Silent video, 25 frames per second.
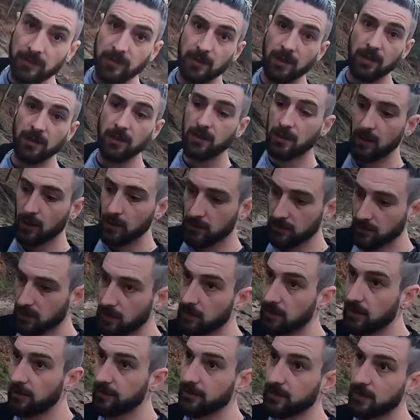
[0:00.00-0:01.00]
So there you go,
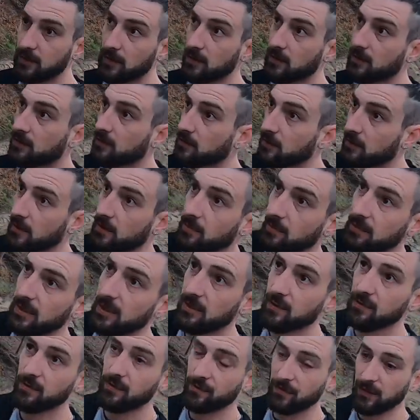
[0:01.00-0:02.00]
there you have it guys. So we're in the
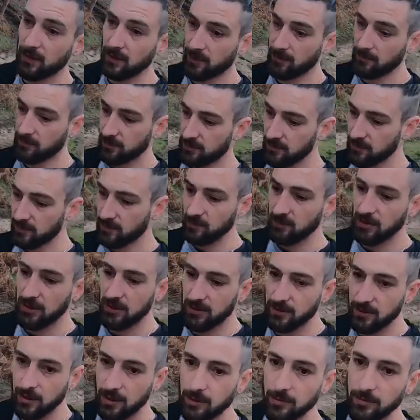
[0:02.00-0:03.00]
middle of the fucking woods, in the
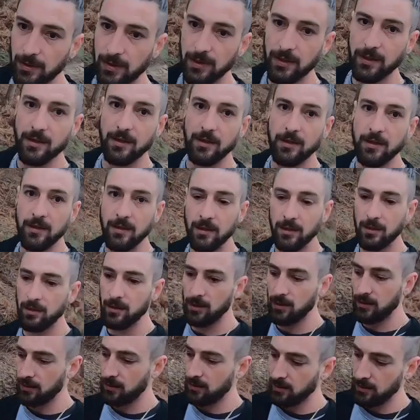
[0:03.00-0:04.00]
middle of nowhere
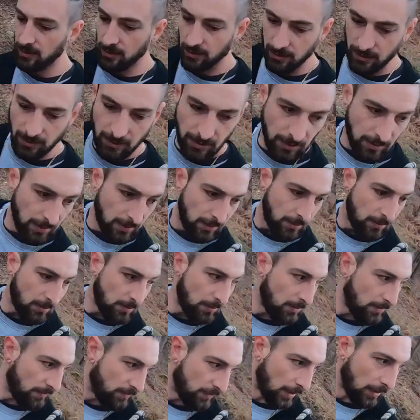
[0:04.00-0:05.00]

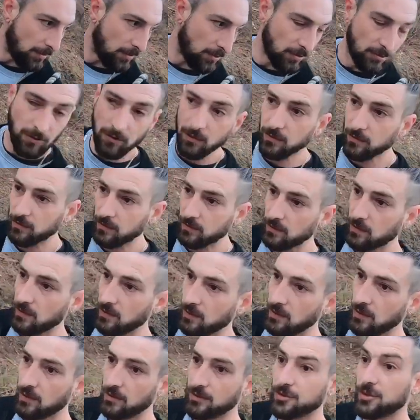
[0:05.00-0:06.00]
we've come across.
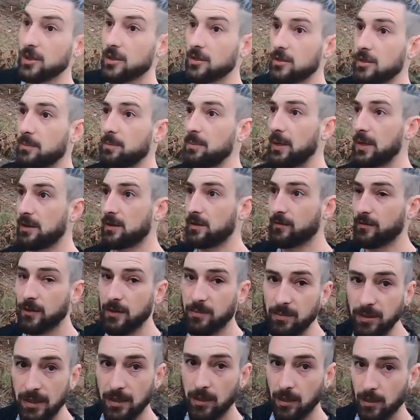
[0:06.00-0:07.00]
I'll show you the bunker
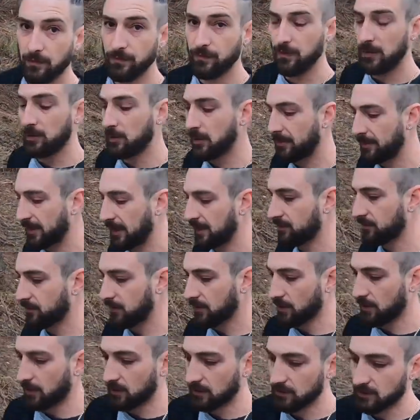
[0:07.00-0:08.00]
in a bit. Hopefully my
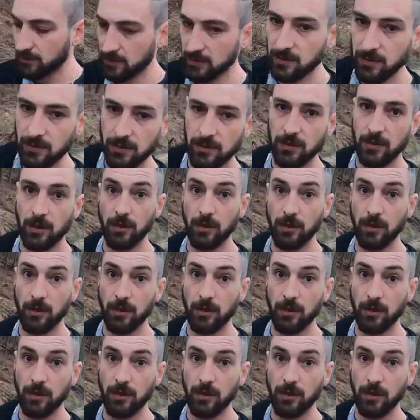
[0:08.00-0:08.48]
battery lasts.